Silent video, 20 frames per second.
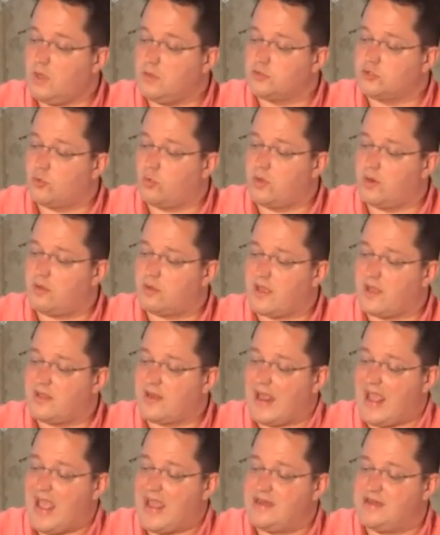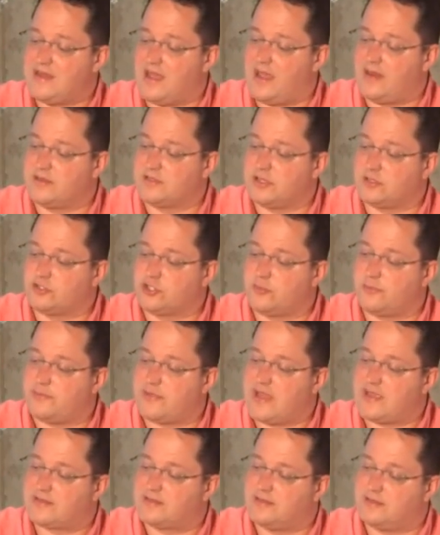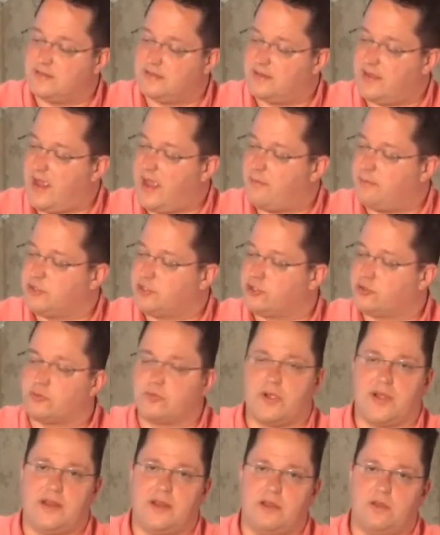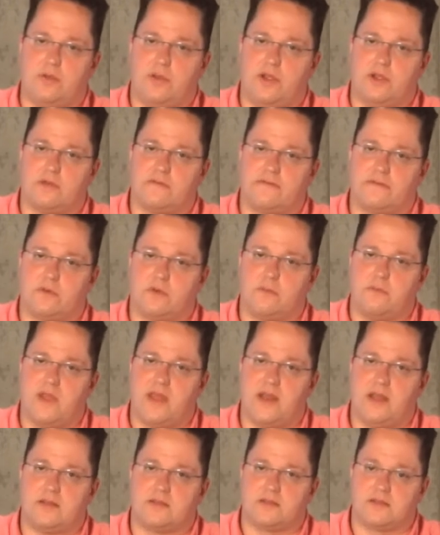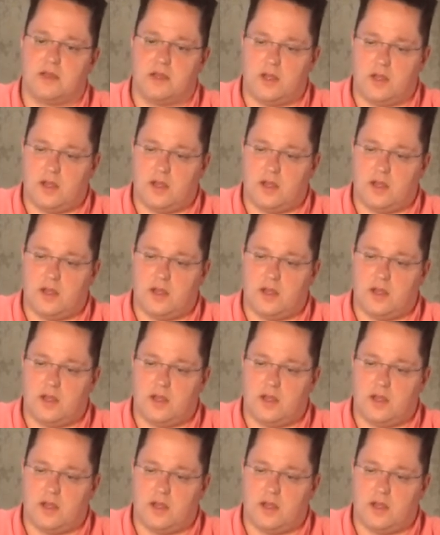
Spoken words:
So what I'll kind of end on is I'll jump back to amateur radio here for a minute.